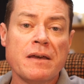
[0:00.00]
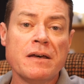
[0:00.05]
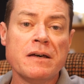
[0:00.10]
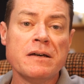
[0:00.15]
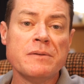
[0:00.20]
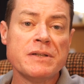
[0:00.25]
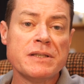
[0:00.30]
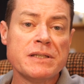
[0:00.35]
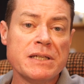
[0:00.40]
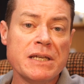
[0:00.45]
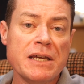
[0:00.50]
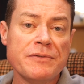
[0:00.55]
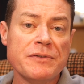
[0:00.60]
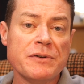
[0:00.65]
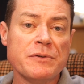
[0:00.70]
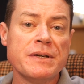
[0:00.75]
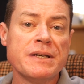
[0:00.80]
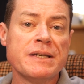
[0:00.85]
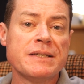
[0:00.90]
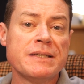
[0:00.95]
a
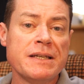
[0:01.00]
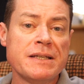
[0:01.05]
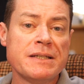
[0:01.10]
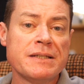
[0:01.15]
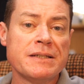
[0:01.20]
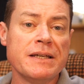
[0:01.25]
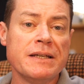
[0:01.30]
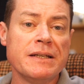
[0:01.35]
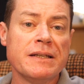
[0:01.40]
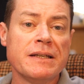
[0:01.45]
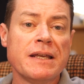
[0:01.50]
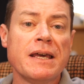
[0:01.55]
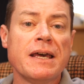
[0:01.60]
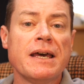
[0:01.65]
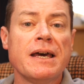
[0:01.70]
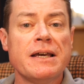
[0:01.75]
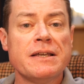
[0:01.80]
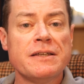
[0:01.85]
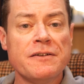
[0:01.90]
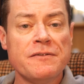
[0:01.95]
material exists in
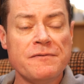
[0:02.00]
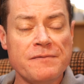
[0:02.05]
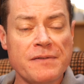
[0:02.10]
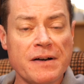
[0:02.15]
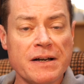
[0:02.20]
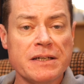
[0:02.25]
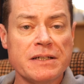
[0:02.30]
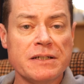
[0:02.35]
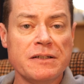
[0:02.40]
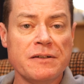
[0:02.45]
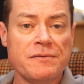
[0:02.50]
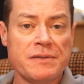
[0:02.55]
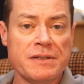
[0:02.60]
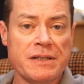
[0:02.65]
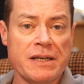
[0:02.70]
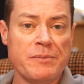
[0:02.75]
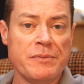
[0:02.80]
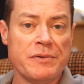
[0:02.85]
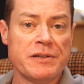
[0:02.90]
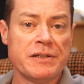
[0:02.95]
as a function of
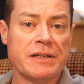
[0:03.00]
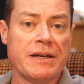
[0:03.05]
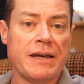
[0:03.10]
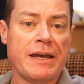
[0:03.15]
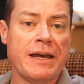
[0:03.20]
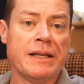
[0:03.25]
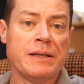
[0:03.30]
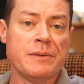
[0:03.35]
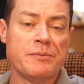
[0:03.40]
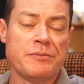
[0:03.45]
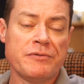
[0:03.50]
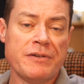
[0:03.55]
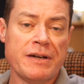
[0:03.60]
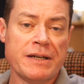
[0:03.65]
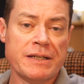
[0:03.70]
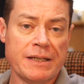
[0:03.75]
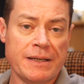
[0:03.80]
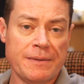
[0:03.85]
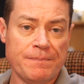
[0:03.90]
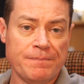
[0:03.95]
temperature and
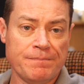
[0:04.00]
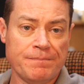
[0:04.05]
pressure.